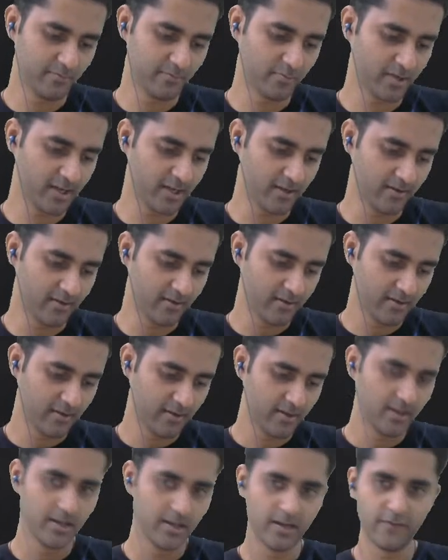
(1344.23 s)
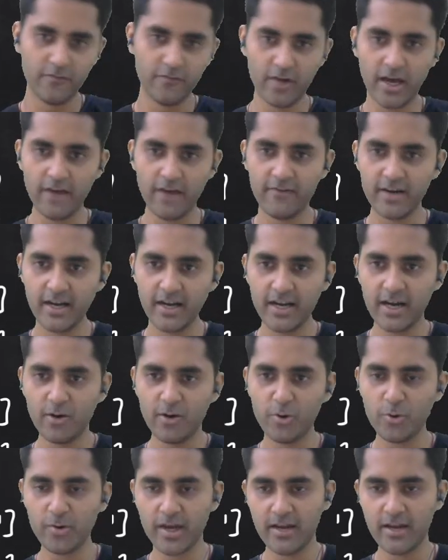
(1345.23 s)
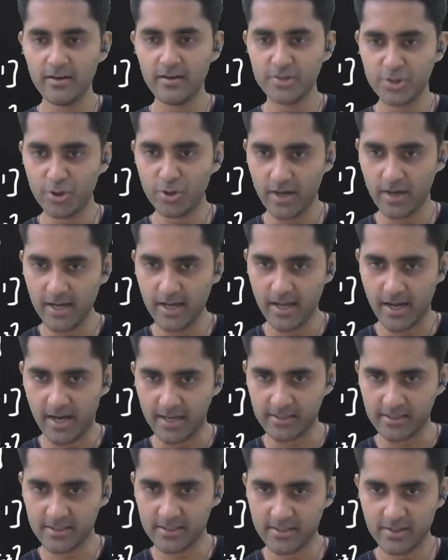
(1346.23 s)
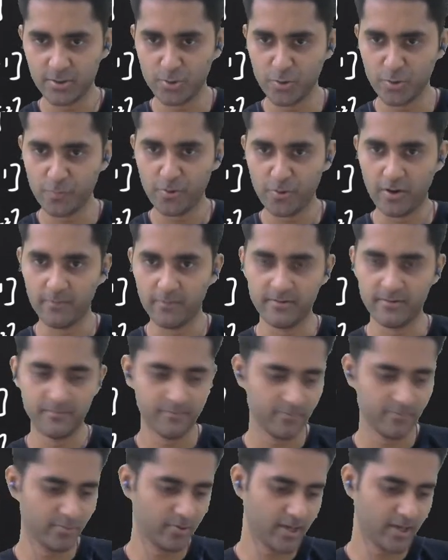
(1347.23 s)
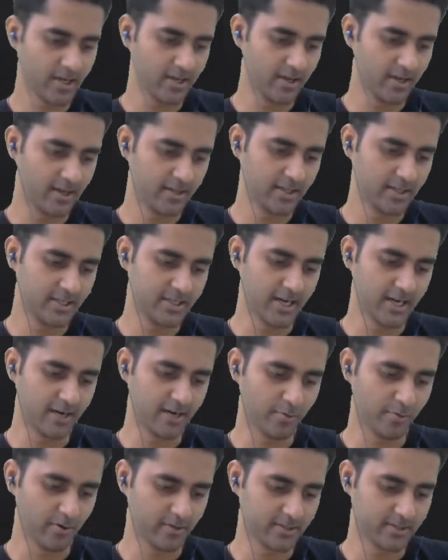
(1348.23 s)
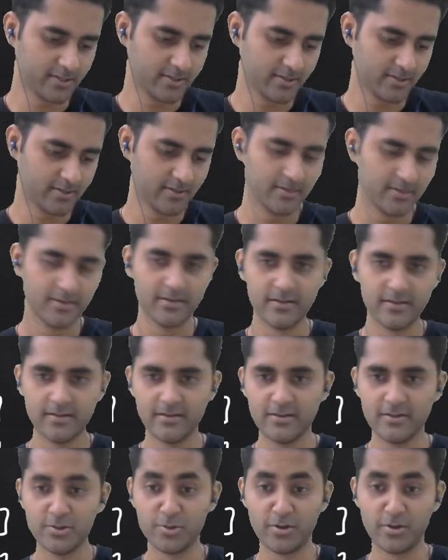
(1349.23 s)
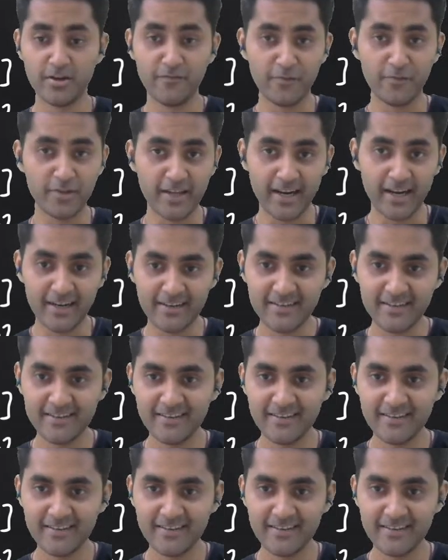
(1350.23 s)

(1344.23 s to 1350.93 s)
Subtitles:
Okay, if you have any doubt you can surely ask, no problem, okay, in the chat box. Sorry for that.